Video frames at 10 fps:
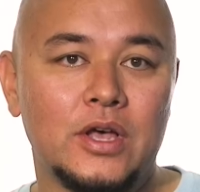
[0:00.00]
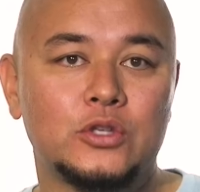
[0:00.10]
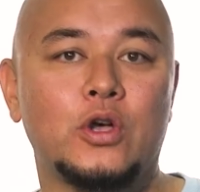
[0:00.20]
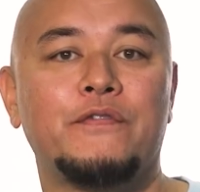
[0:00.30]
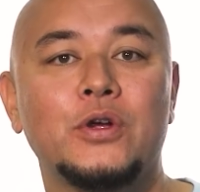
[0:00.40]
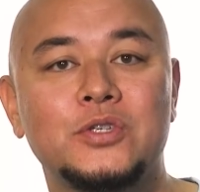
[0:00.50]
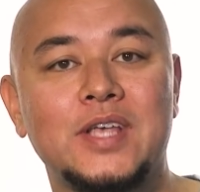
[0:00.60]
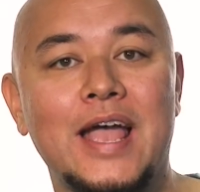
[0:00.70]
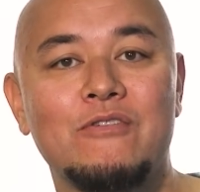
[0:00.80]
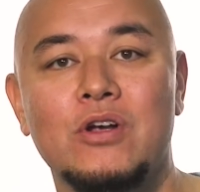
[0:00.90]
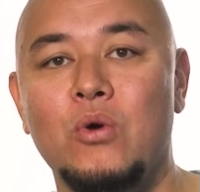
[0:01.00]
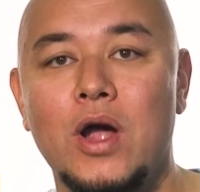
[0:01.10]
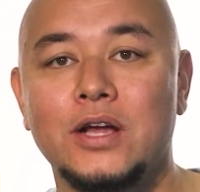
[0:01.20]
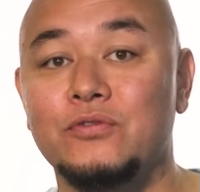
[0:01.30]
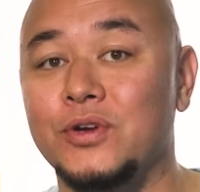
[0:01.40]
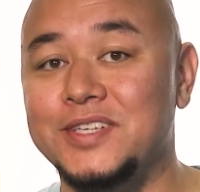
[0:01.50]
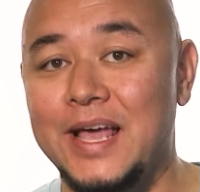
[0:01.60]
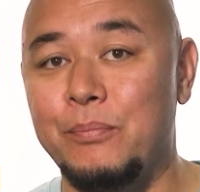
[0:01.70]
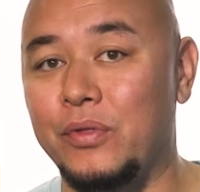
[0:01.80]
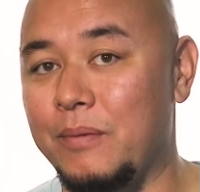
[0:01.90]
So if your site requires, for
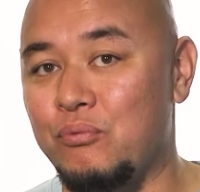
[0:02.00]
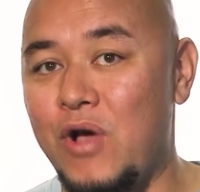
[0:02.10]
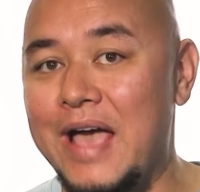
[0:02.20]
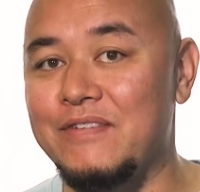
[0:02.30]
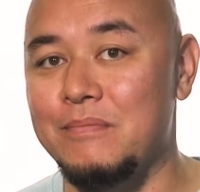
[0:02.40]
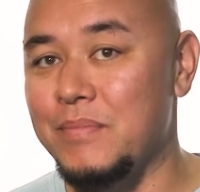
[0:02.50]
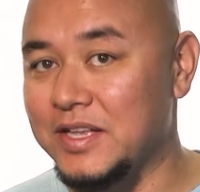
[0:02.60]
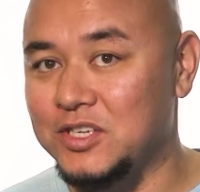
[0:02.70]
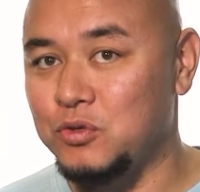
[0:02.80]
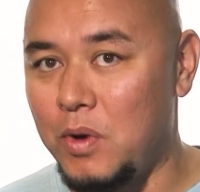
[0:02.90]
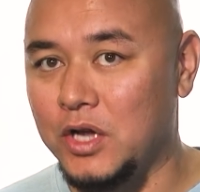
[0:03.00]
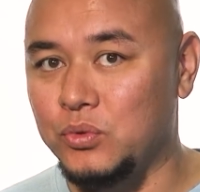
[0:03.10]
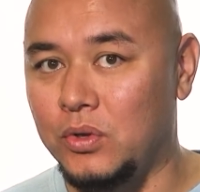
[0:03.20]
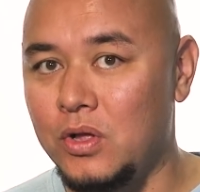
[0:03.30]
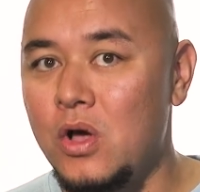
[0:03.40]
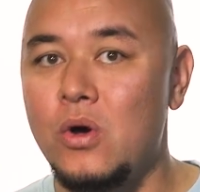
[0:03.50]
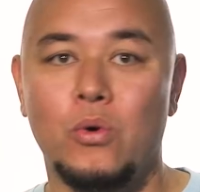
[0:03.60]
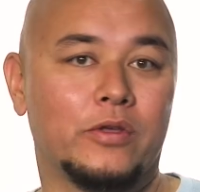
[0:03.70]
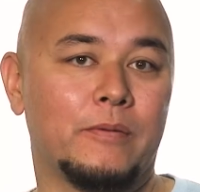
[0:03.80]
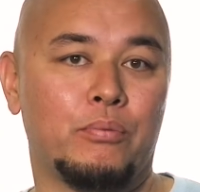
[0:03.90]
example, the private message module
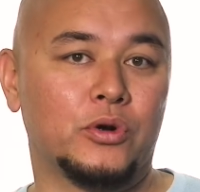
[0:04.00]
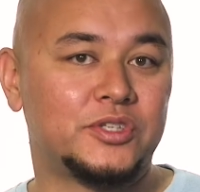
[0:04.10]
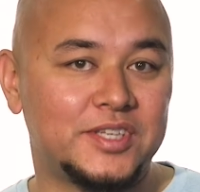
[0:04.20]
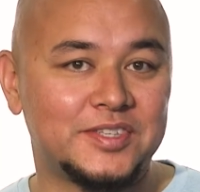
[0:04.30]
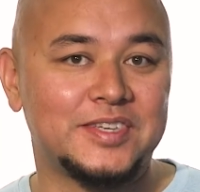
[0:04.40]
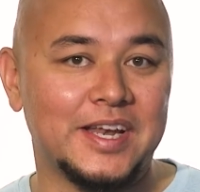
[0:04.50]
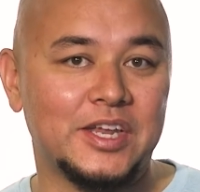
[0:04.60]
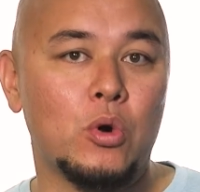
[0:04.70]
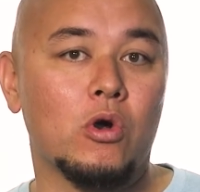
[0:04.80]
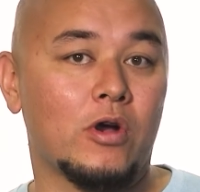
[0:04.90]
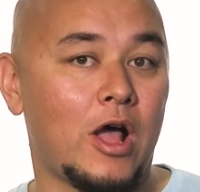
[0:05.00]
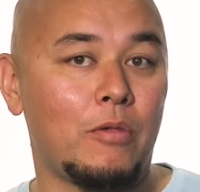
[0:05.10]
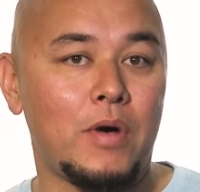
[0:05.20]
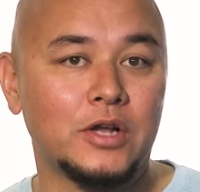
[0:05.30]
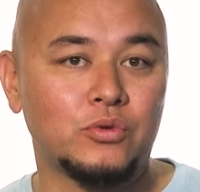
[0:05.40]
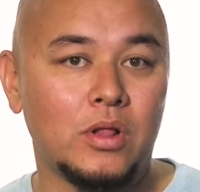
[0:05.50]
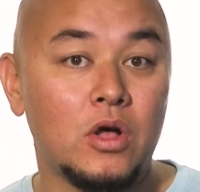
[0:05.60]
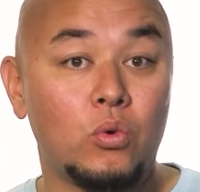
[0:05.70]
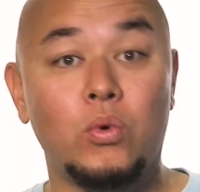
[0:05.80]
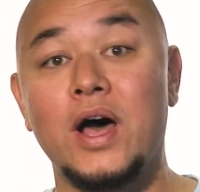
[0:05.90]
or the persistent U R L module,
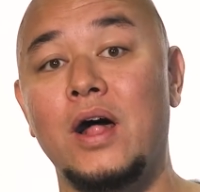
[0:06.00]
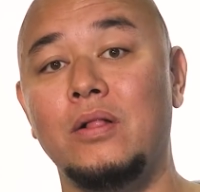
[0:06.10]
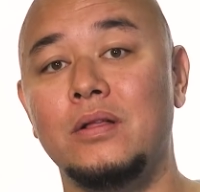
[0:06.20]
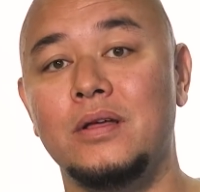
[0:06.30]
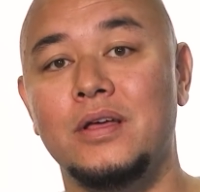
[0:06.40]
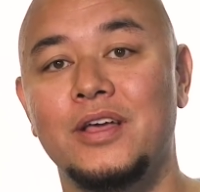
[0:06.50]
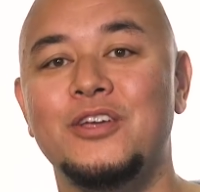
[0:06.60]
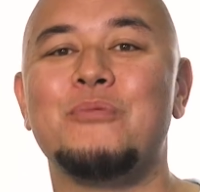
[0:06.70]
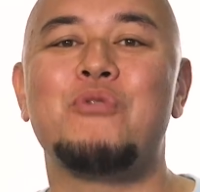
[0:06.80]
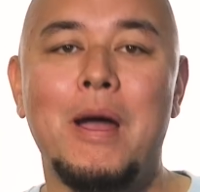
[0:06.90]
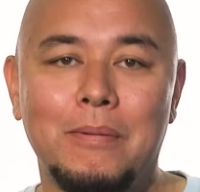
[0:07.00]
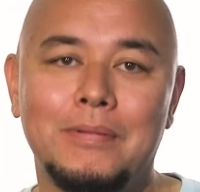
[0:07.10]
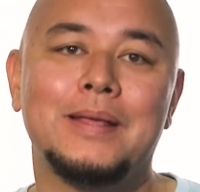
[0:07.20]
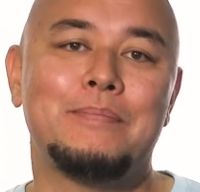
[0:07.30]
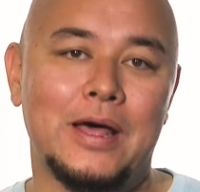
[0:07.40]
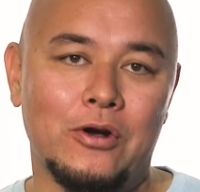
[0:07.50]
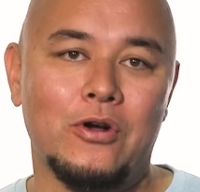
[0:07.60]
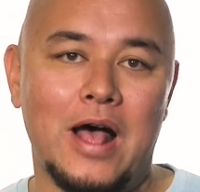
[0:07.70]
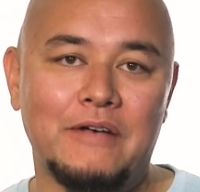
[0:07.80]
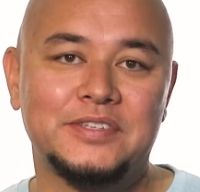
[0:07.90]
well, you're probably
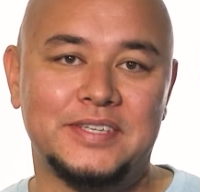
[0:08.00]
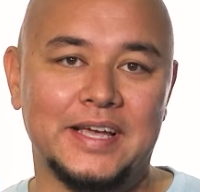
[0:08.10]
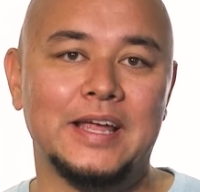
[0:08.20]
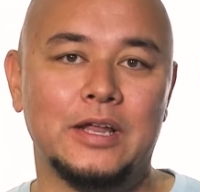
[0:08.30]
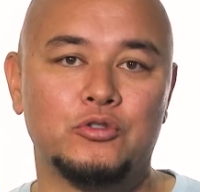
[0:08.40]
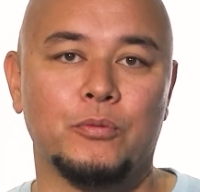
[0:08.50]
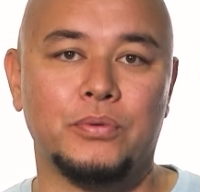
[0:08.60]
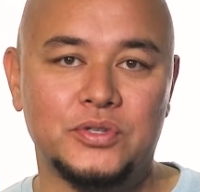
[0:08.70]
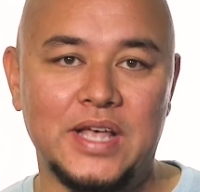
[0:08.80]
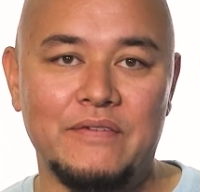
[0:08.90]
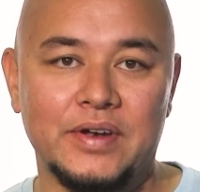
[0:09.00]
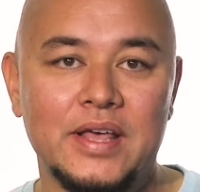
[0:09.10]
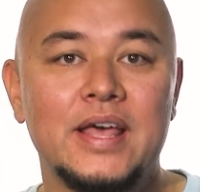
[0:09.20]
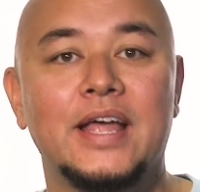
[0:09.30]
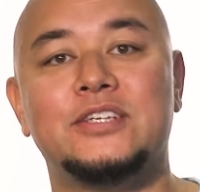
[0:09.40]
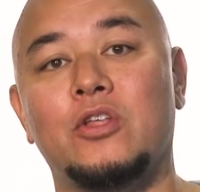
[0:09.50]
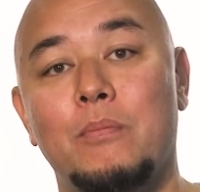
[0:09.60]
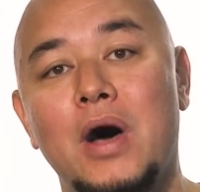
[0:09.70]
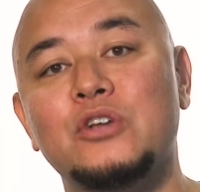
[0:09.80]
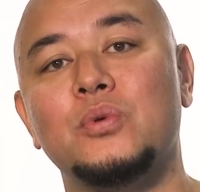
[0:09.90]
better off sticking to Drupal seven until
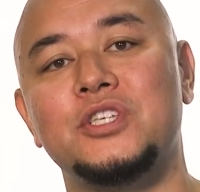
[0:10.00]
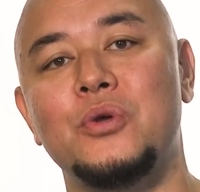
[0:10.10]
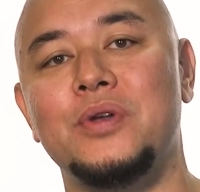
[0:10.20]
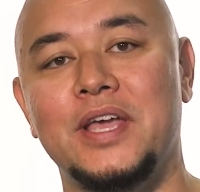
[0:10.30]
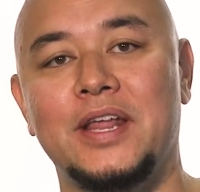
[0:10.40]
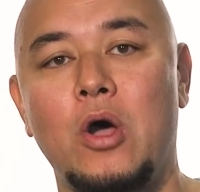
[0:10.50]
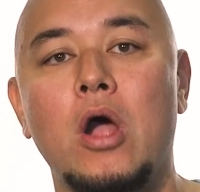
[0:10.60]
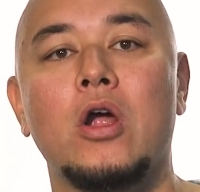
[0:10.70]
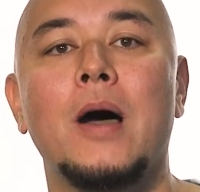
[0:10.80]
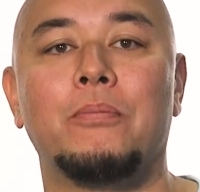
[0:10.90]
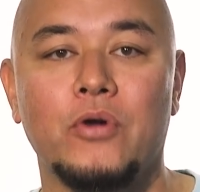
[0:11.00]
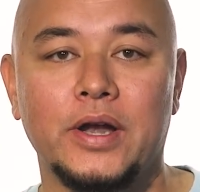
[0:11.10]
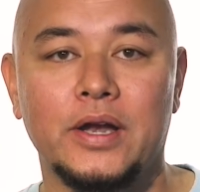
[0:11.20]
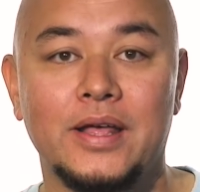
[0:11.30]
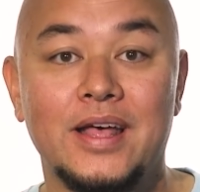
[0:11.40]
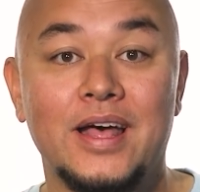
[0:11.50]
the modules you need are upgraded.